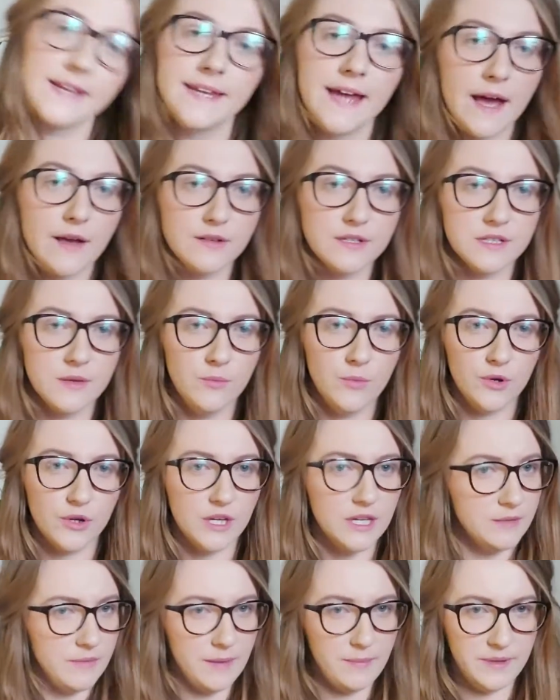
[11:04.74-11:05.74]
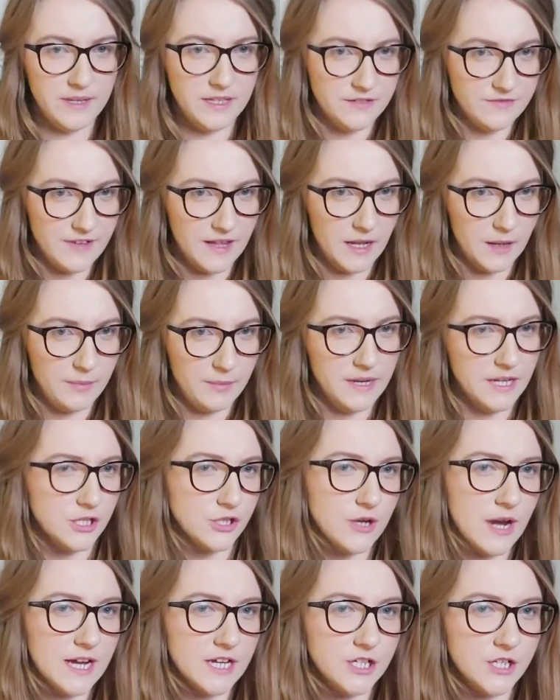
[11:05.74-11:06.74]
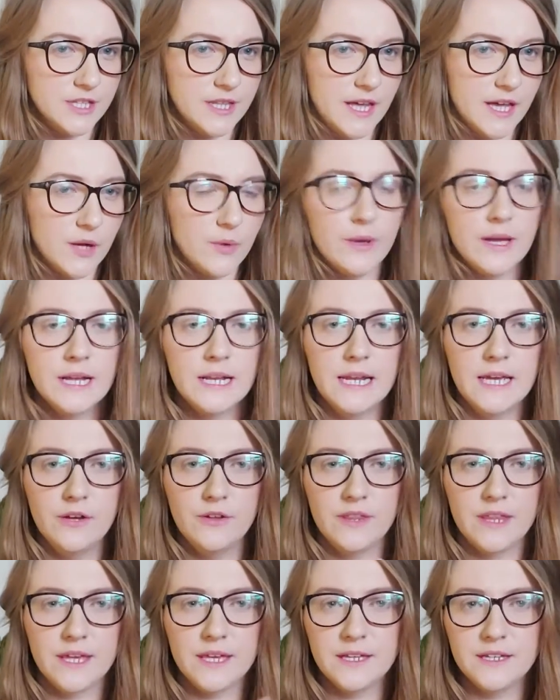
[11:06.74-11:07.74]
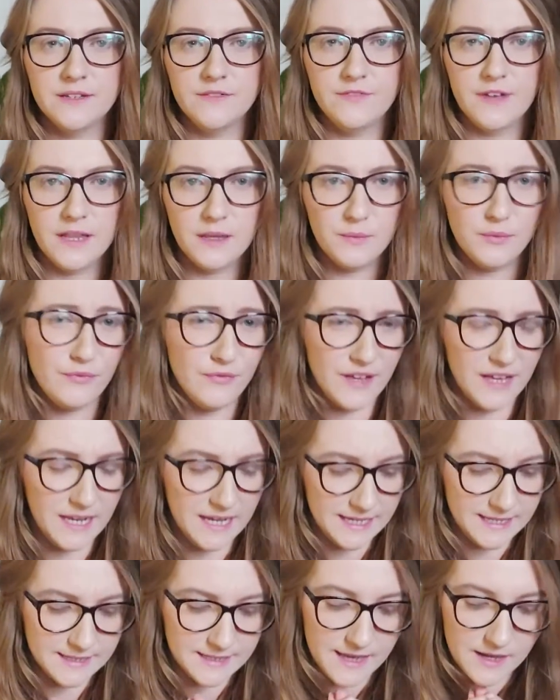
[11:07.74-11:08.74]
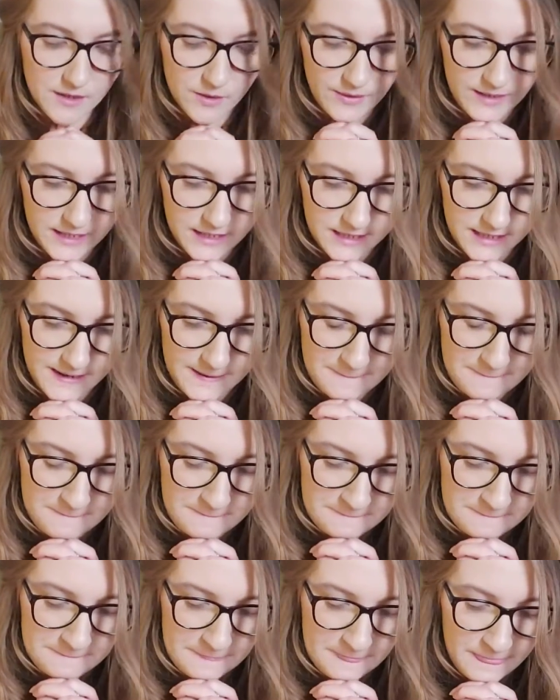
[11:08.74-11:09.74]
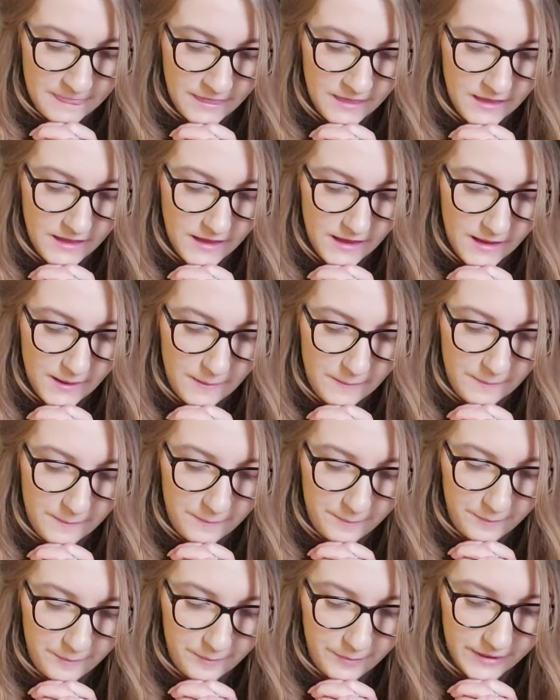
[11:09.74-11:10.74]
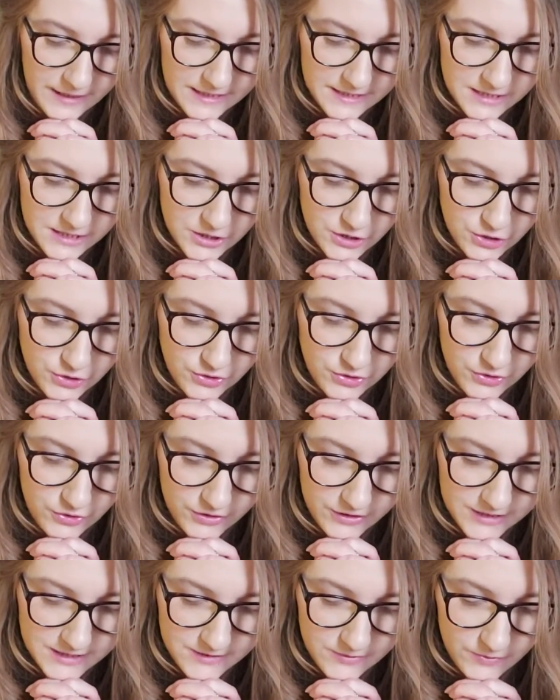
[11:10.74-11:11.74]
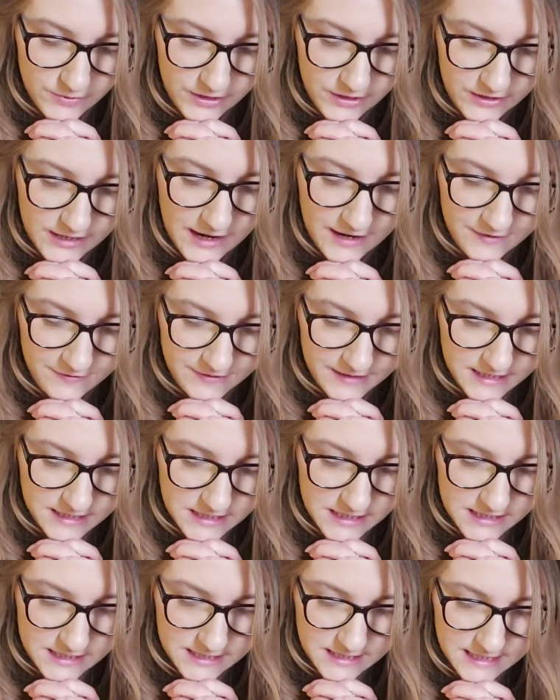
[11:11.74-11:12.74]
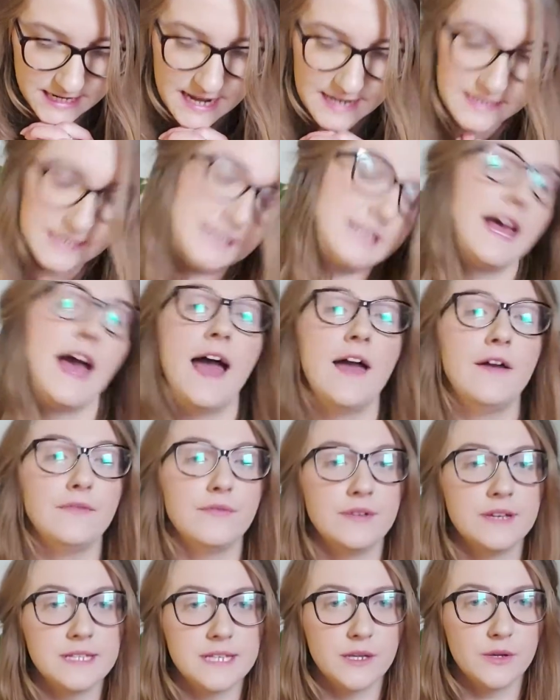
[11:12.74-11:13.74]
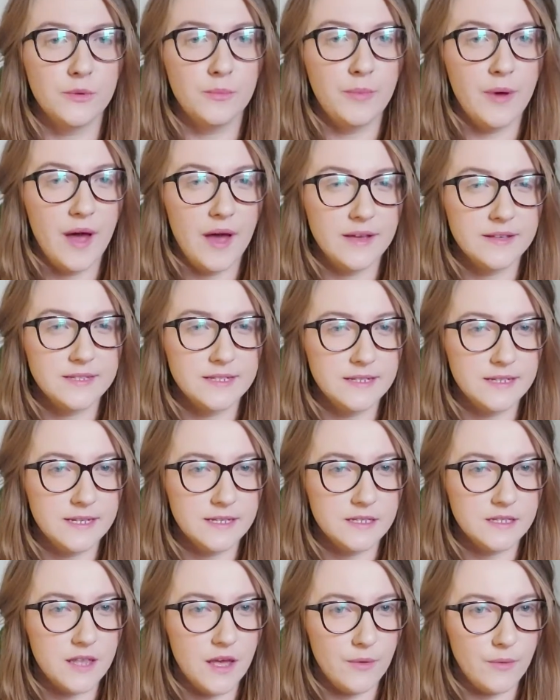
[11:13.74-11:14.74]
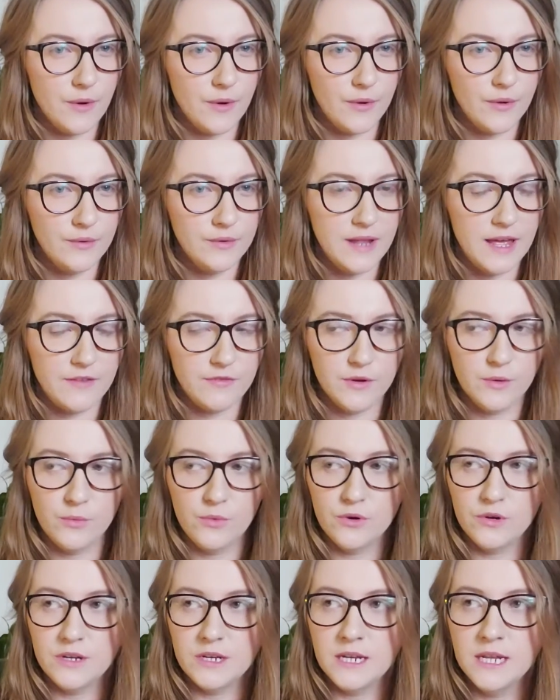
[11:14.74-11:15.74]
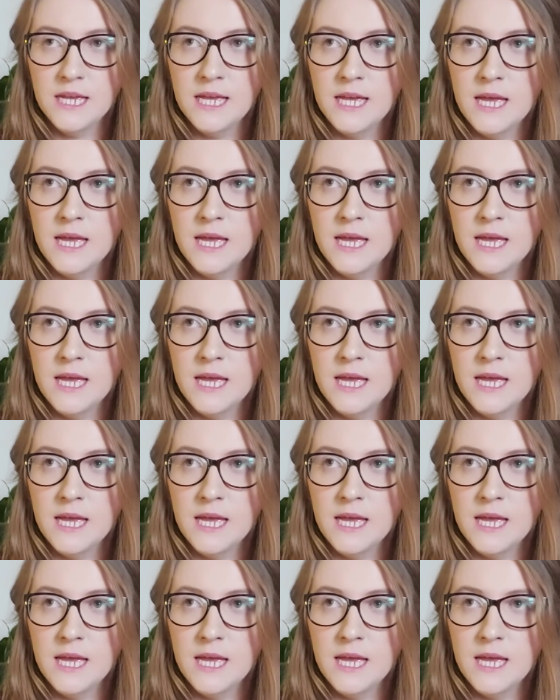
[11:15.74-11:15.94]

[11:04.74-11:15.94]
how someone could maybe develop an attraction that quickly, or they could develop feelings that quickly. But Taurus, what you kind of need to understand is every single person is their own. Everyone